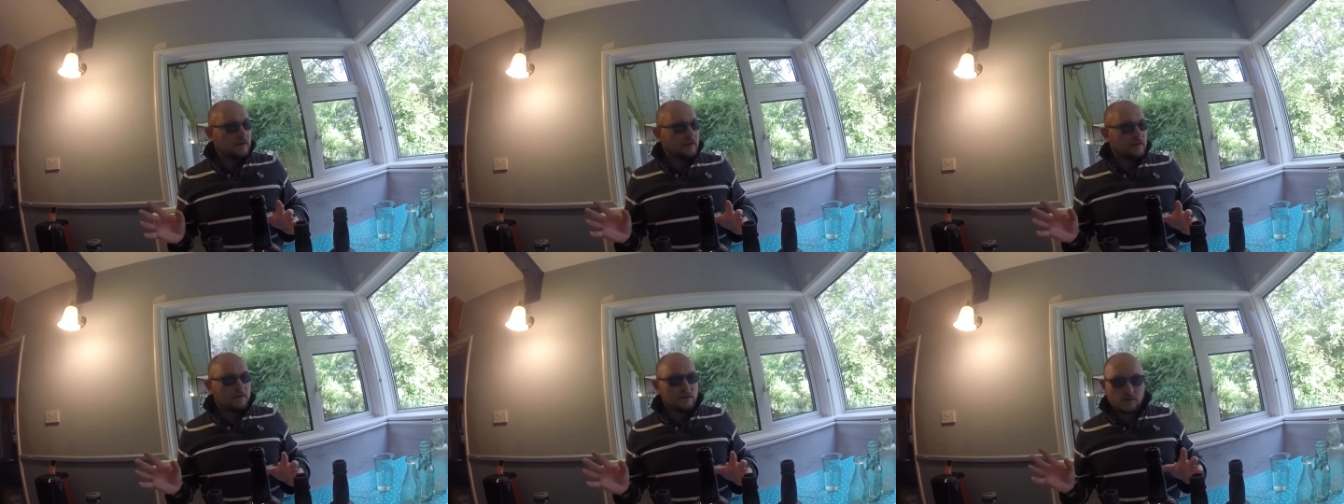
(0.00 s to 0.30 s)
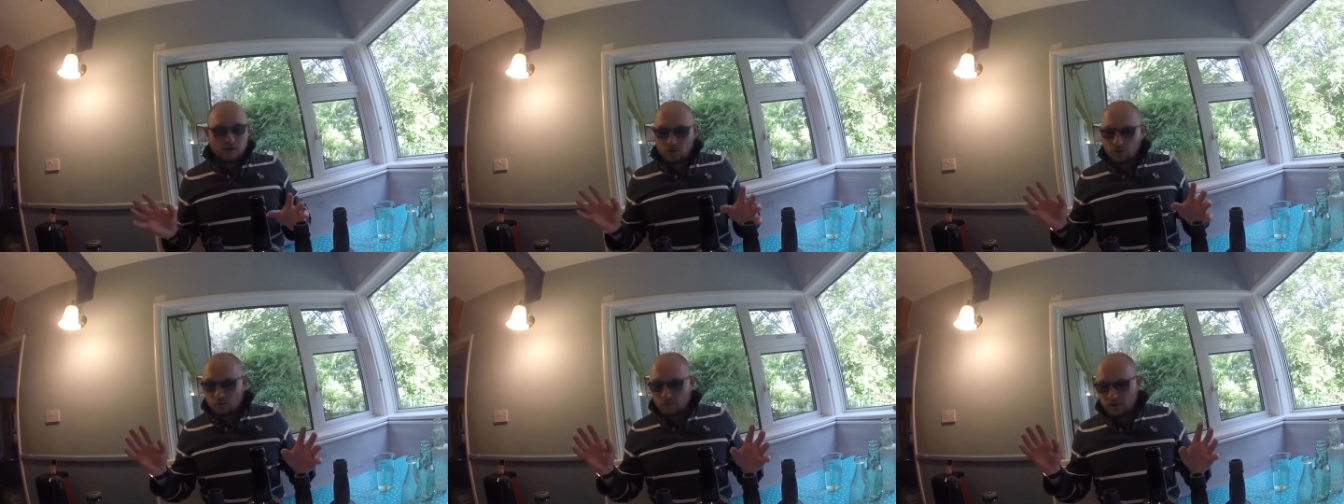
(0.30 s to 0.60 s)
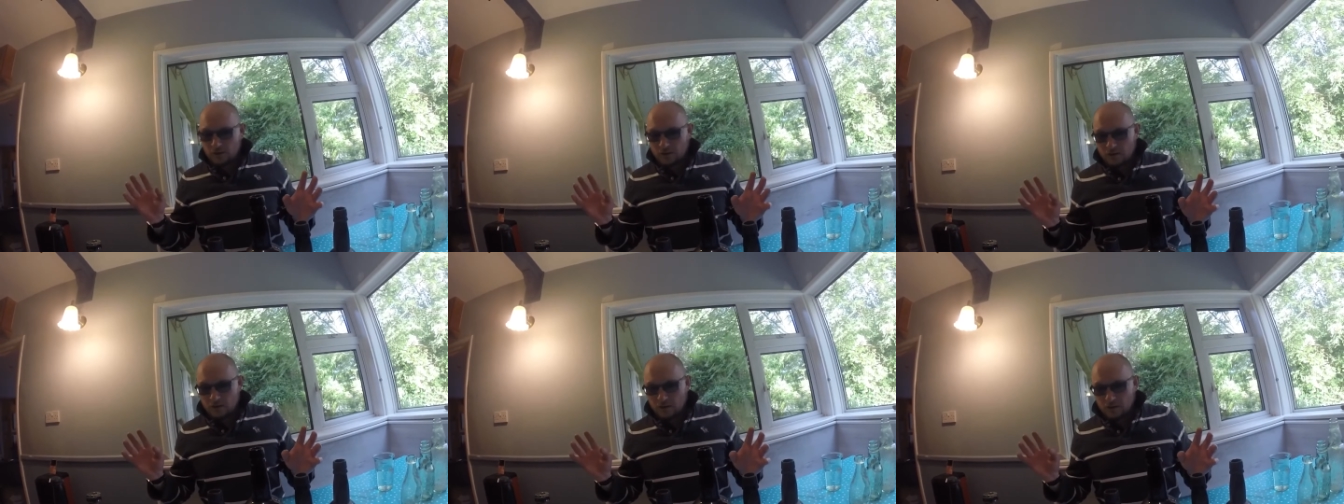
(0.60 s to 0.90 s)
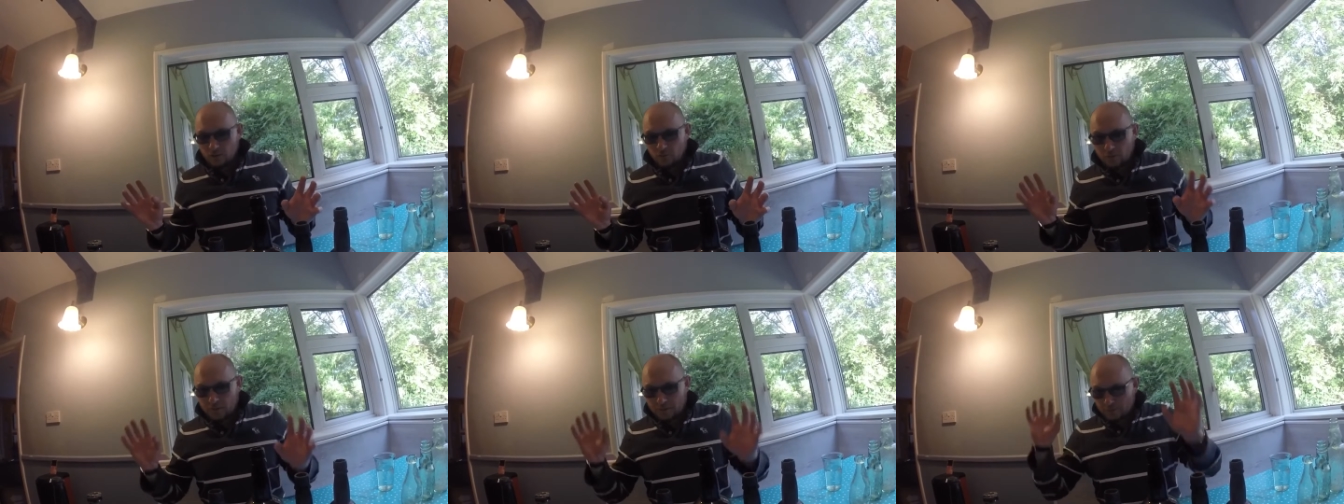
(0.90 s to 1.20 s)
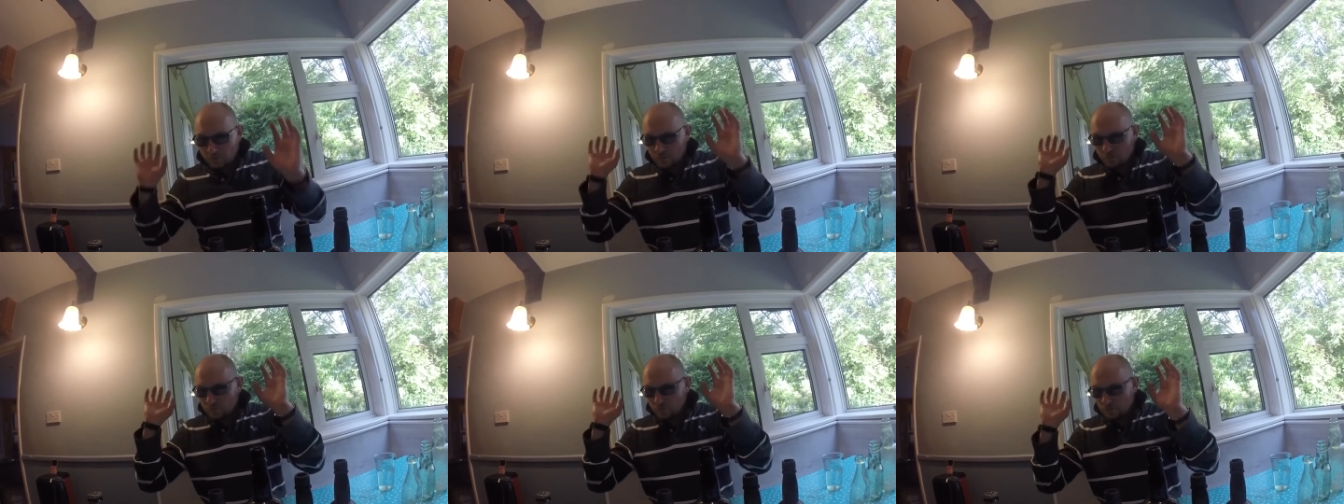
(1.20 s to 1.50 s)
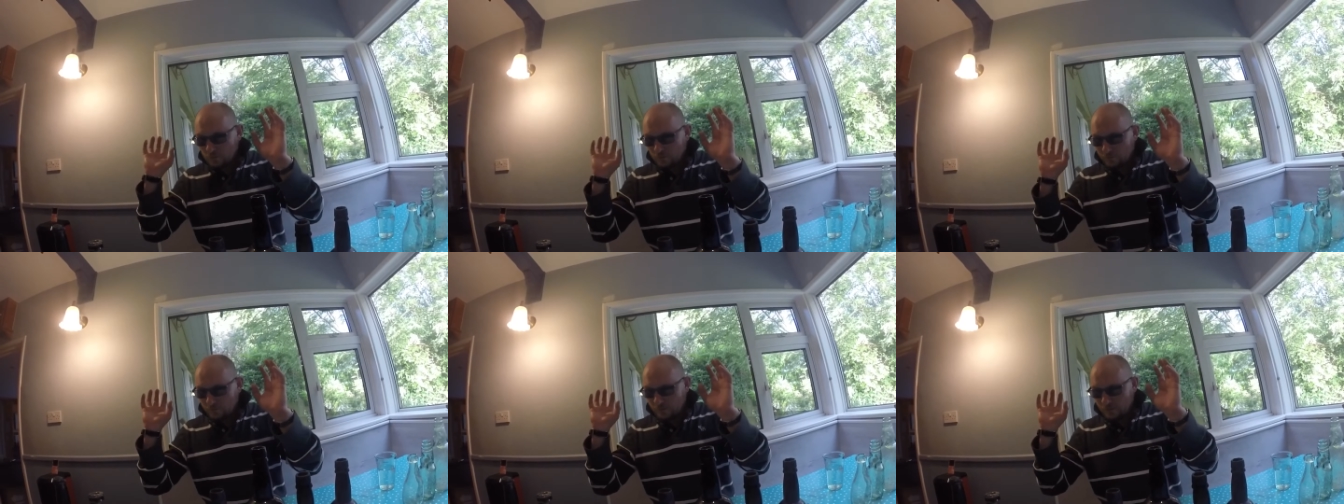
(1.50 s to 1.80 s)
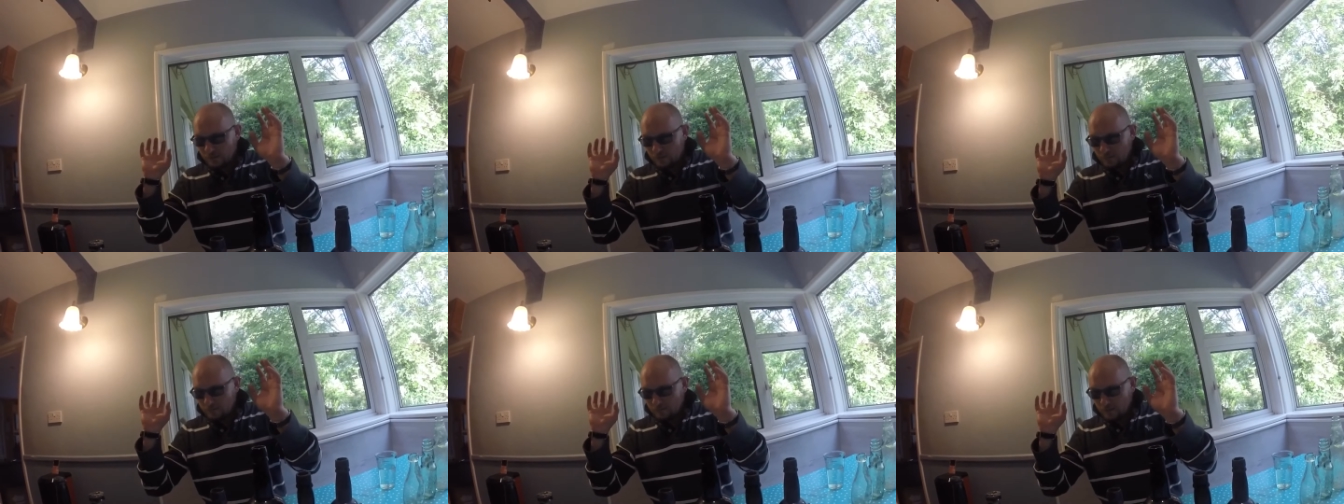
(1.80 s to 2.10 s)
So we move on
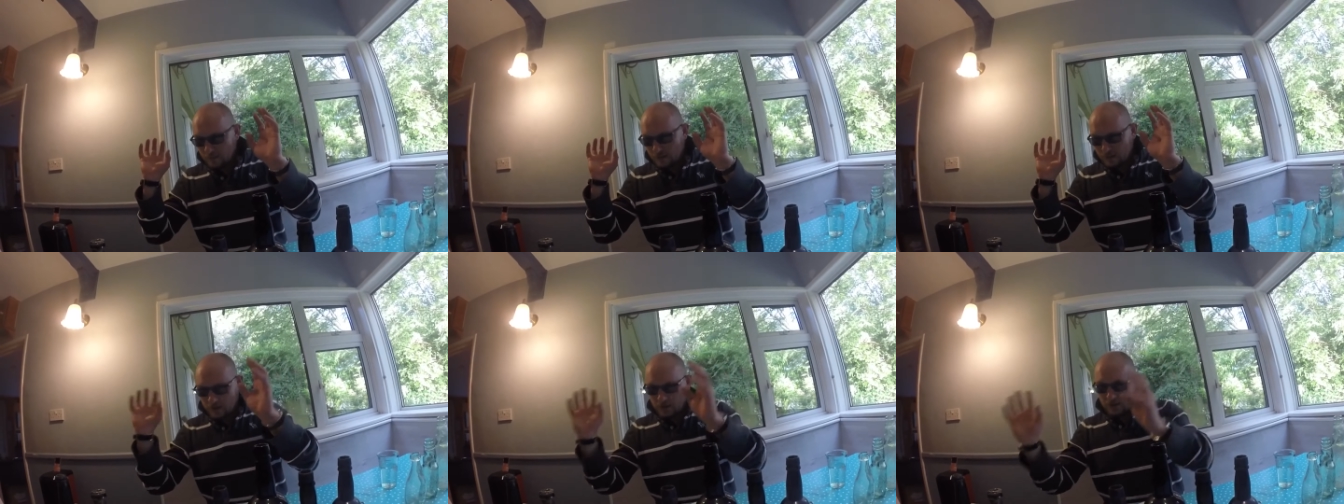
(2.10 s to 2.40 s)
from